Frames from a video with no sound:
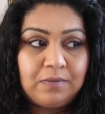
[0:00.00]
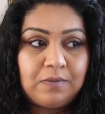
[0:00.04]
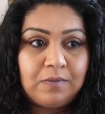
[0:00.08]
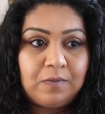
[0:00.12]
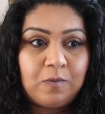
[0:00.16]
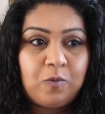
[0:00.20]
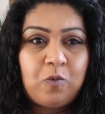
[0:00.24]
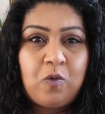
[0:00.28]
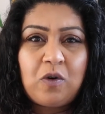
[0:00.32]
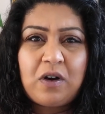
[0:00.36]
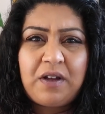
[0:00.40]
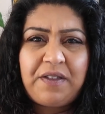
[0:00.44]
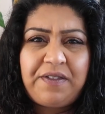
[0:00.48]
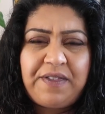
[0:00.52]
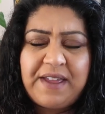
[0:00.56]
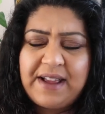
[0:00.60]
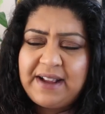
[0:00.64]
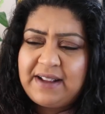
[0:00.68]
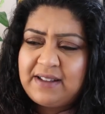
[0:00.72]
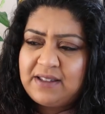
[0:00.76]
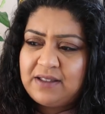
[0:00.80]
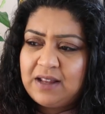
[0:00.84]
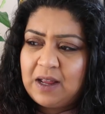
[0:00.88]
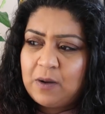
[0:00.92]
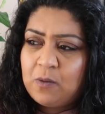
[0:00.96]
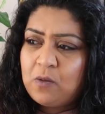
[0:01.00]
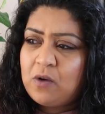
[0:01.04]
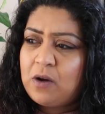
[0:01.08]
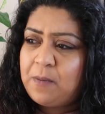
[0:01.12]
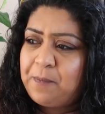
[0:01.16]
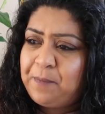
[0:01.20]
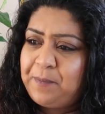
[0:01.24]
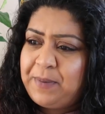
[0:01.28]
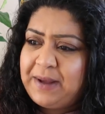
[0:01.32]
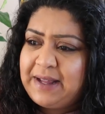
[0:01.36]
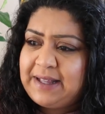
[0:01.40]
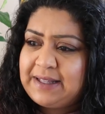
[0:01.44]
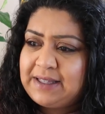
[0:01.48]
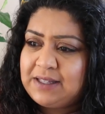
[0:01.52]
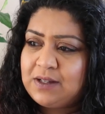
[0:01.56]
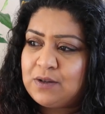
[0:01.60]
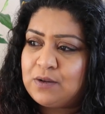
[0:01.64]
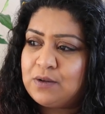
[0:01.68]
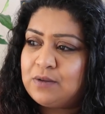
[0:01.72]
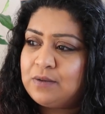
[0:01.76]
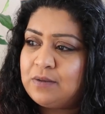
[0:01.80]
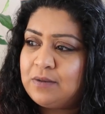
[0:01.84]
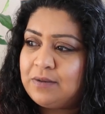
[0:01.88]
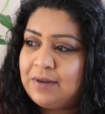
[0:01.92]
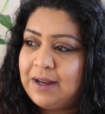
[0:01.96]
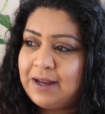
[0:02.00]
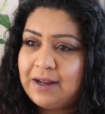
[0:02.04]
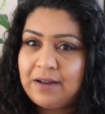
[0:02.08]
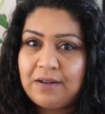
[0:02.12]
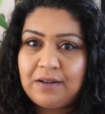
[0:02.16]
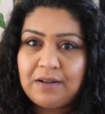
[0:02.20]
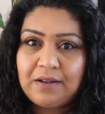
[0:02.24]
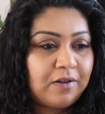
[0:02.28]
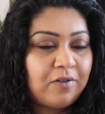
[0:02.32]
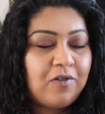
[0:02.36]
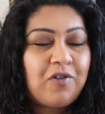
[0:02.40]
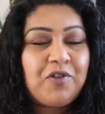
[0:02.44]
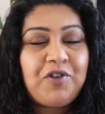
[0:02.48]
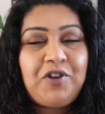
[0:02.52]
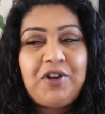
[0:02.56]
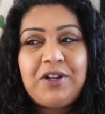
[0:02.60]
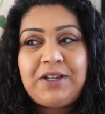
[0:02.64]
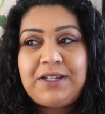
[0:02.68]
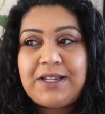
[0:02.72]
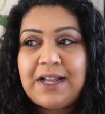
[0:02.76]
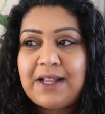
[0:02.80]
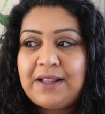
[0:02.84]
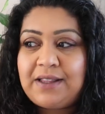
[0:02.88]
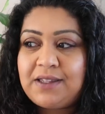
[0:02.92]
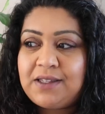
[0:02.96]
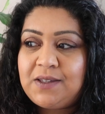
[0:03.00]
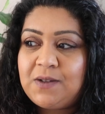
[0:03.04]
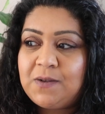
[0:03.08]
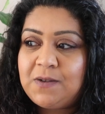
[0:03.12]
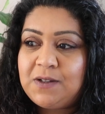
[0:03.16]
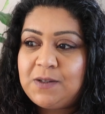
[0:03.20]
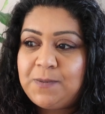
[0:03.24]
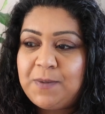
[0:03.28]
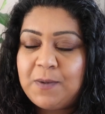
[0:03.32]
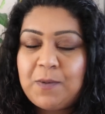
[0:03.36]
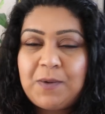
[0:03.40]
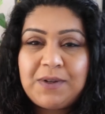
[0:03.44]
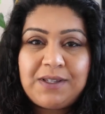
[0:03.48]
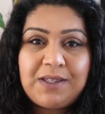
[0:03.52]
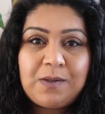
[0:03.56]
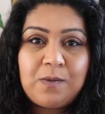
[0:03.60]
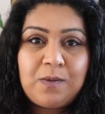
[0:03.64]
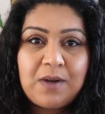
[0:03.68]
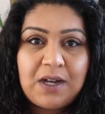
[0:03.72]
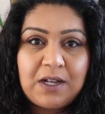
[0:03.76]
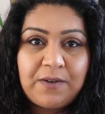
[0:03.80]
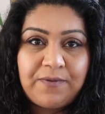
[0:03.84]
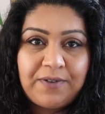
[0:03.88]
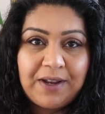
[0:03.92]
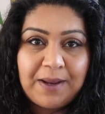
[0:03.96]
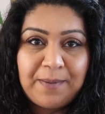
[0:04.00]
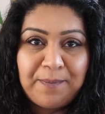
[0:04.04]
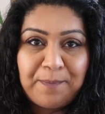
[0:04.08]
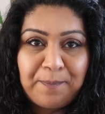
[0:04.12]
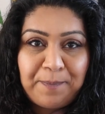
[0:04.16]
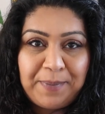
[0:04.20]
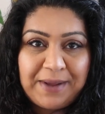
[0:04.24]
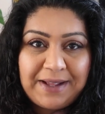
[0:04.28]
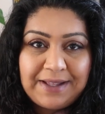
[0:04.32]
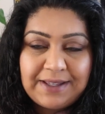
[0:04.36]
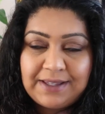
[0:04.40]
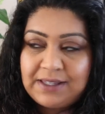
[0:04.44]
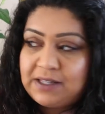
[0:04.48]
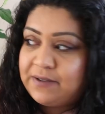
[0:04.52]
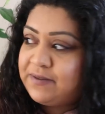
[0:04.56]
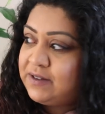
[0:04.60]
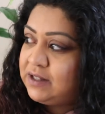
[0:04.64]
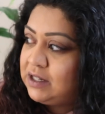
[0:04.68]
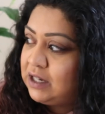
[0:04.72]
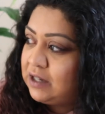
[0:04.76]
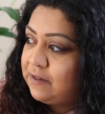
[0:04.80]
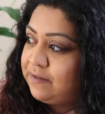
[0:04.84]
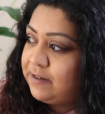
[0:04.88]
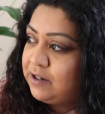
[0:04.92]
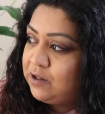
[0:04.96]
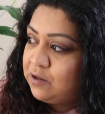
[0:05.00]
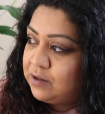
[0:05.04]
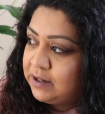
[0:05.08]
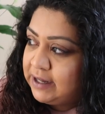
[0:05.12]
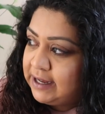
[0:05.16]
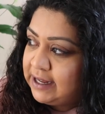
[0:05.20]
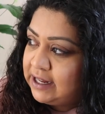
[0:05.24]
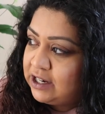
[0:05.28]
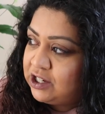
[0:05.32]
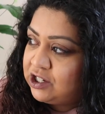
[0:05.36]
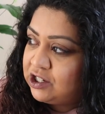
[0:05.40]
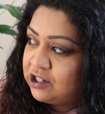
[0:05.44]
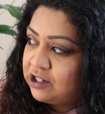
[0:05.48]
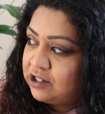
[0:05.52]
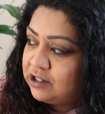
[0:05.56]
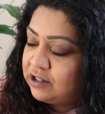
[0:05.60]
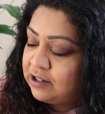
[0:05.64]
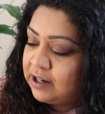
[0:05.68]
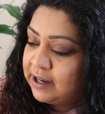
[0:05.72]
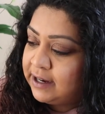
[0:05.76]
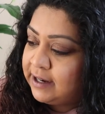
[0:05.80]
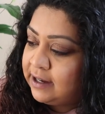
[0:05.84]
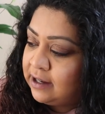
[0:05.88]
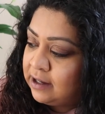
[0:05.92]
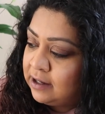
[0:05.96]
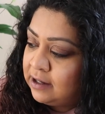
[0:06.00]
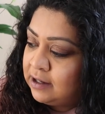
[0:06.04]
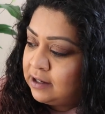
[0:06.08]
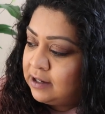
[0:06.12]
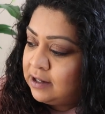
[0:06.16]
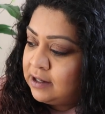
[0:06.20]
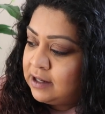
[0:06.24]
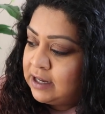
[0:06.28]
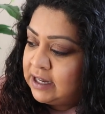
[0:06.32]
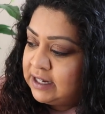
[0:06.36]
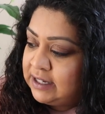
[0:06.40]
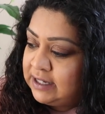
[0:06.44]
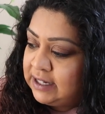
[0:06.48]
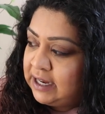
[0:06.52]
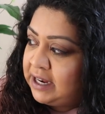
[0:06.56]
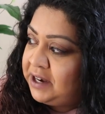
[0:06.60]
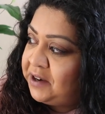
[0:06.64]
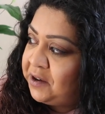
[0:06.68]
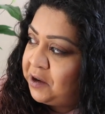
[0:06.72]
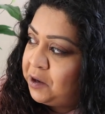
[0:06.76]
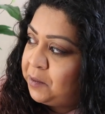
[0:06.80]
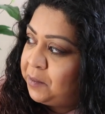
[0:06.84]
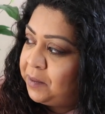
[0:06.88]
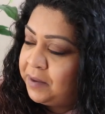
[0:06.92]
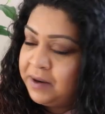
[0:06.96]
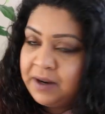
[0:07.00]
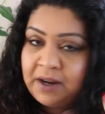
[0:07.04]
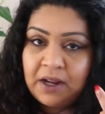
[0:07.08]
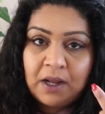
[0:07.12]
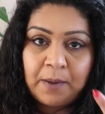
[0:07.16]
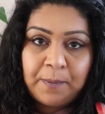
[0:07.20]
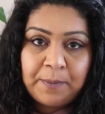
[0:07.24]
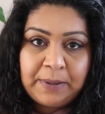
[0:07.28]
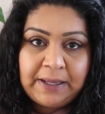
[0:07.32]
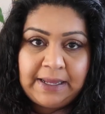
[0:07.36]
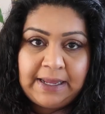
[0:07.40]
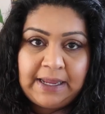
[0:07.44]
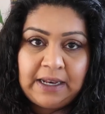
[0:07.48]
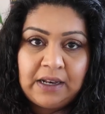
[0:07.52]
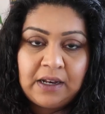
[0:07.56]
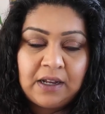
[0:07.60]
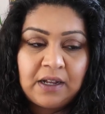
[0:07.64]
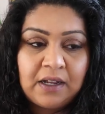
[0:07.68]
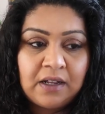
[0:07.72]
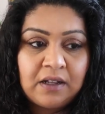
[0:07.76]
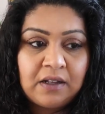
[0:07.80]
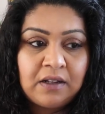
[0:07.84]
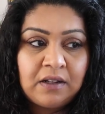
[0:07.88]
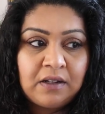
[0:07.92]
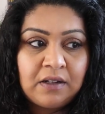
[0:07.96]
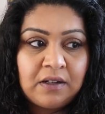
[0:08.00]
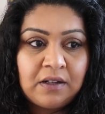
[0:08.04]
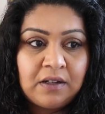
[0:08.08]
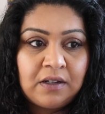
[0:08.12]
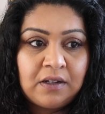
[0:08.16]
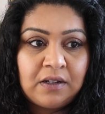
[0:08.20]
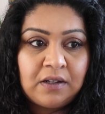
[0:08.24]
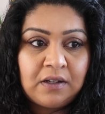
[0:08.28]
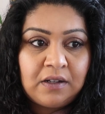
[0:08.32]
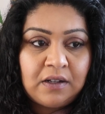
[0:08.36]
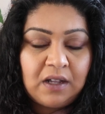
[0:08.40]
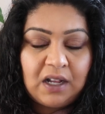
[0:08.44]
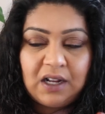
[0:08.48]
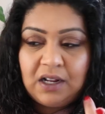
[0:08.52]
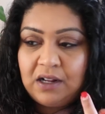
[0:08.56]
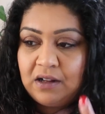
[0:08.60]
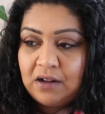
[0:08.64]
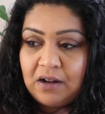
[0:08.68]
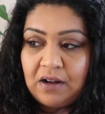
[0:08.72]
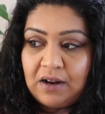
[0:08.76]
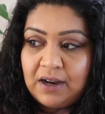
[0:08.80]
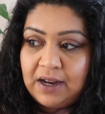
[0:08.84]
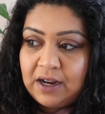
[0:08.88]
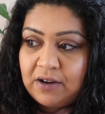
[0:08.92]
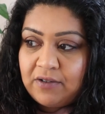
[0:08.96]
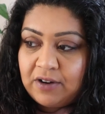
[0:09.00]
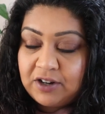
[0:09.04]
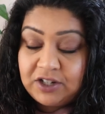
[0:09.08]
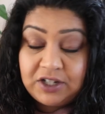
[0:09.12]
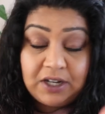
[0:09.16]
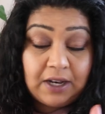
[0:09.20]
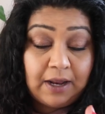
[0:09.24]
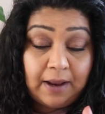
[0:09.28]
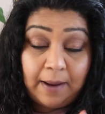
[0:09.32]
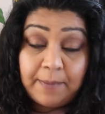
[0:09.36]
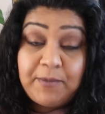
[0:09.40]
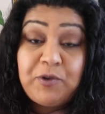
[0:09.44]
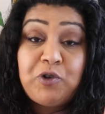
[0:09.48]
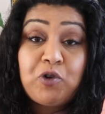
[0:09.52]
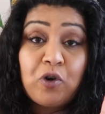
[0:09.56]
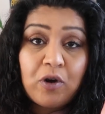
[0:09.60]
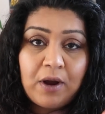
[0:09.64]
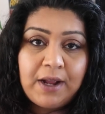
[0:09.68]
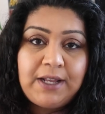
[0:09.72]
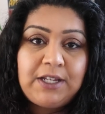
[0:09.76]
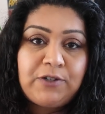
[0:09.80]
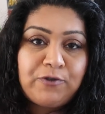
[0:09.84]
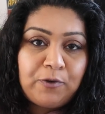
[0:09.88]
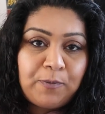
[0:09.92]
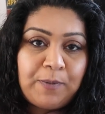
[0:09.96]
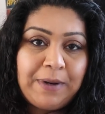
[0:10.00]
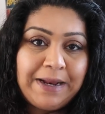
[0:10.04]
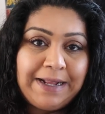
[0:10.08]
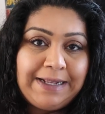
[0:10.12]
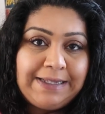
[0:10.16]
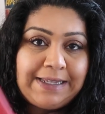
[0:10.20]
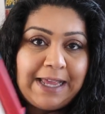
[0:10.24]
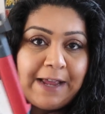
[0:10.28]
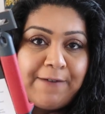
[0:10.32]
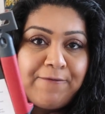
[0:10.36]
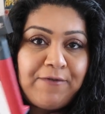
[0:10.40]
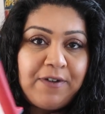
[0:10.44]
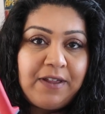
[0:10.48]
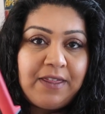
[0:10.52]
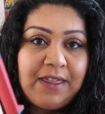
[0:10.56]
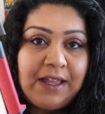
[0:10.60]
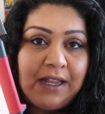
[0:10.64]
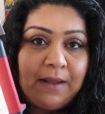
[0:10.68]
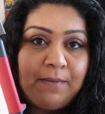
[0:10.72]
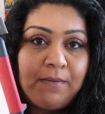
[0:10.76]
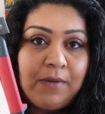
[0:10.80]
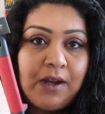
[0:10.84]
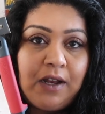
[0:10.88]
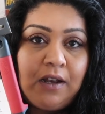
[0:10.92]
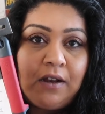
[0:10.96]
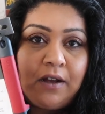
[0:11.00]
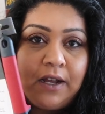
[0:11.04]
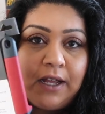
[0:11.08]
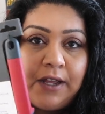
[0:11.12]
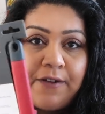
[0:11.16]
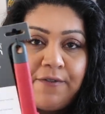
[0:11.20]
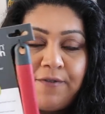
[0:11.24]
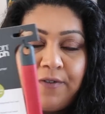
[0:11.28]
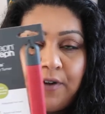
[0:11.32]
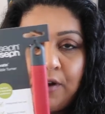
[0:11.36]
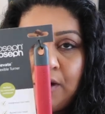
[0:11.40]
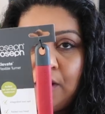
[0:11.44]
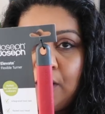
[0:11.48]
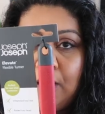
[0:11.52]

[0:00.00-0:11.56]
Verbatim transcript: what are things like, what are bits called? Like, not utensils, but what's the word for like bits of stuff in your kitchen? Like a tin opener, a peeler, a garlic crusher. I'm trying to replace everything in my life